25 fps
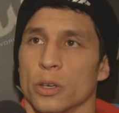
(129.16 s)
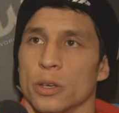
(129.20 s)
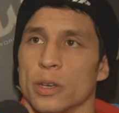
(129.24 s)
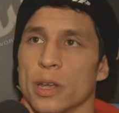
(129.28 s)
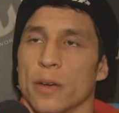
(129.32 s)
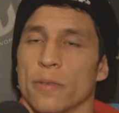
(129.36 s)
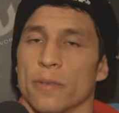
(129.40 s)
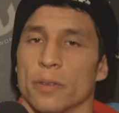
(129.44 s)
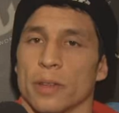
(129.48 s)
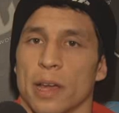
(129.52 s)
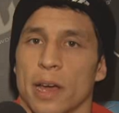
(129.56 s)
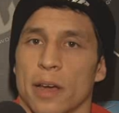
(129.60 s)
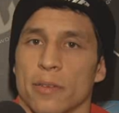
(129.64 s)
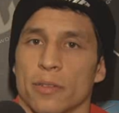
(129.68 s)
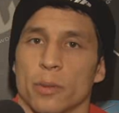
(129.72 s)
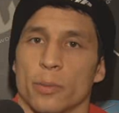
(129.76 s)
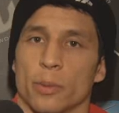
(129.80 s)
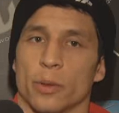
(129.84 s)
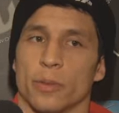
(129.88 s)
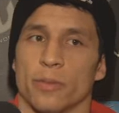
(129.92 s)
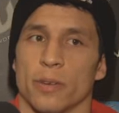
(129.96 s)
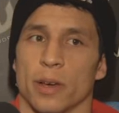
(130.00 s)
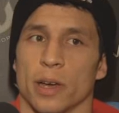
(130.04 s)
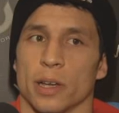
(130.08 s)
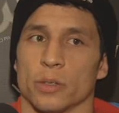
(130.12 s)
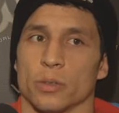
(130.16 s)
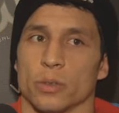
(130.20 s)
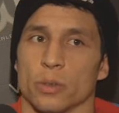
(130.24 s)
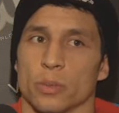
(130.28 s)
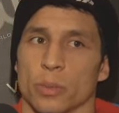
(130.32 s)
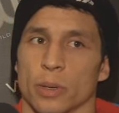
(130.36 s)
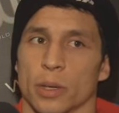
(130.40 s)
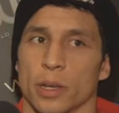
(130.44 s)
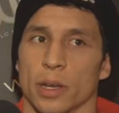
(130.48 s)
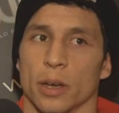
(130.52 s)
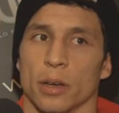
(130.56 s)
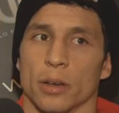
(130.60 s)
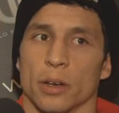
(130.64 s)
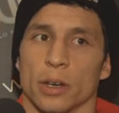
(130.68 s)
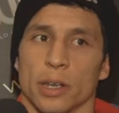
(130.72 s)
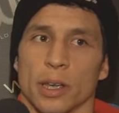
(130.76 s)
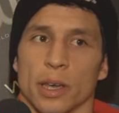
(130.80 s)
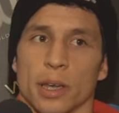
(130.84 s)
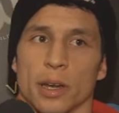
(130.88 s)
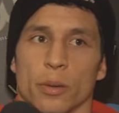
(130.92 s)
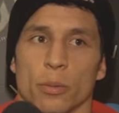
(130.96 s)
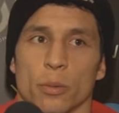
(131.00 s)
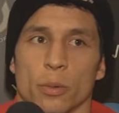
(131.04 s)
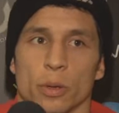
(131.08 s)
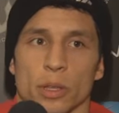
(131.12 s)
You definitely have to be fast with Miguel to
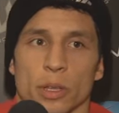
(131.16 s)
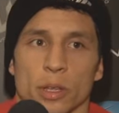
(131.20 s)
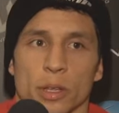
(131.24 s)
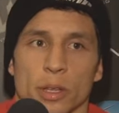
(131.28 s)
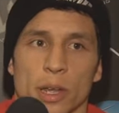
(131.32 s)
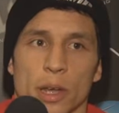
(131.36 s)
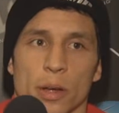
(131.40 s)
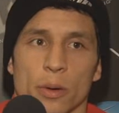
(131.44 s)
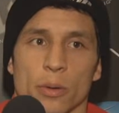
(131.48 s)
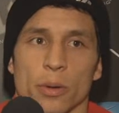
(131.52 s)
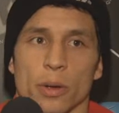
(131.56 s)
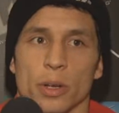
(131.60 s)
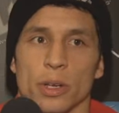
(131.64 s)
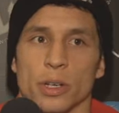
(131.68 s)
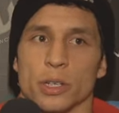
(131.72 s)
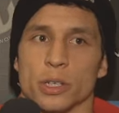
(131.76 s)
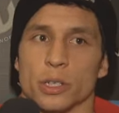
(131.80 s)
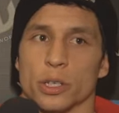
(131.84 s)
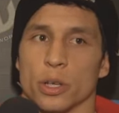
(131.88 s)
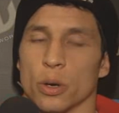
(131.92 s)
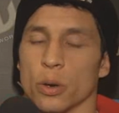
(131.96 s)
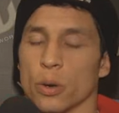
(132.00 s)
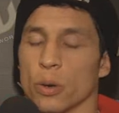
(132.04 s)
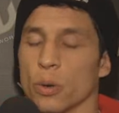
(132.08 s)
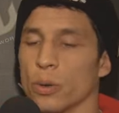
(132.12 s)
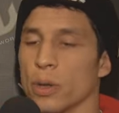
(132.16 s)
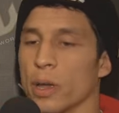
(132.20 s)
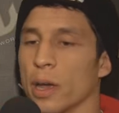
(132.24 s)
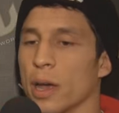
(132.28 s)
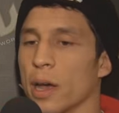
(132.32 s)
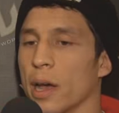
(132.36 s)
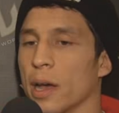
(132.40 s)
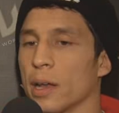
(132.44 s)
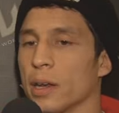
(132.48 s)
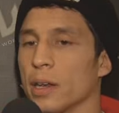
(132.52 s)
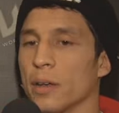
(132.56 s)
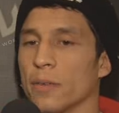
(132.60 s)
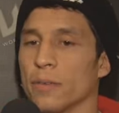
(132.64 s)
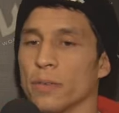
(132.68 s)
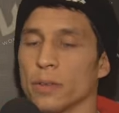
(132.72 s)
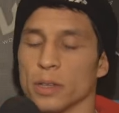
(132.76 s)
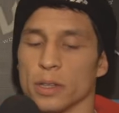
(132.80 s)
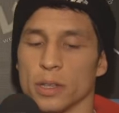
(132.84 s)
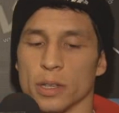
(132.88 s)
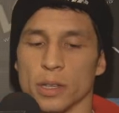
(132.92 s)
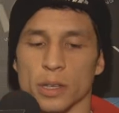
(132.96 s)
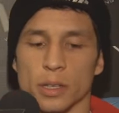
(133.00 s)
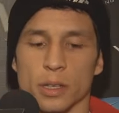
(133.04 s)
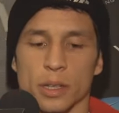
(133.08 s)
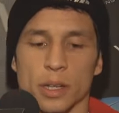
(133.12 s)
get within that reach. So yeah, I definitely
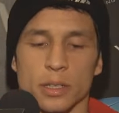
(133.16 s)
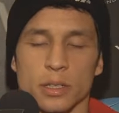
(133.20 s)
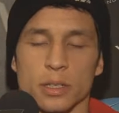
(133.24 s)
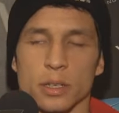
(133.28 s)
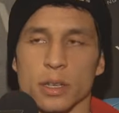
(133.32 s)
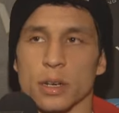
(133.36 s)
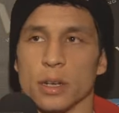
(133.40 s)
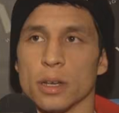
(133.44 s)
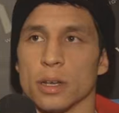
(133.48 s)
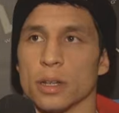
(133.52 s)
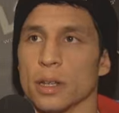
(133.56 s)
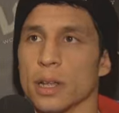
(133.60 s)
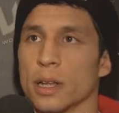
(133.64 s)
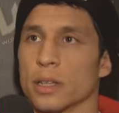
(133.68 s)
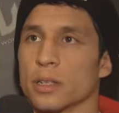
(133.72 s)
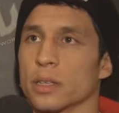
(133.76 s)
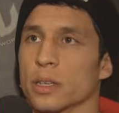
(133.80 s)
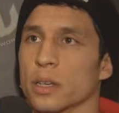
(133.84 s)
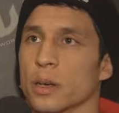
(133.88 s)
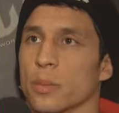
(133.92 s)
think that's gonna that's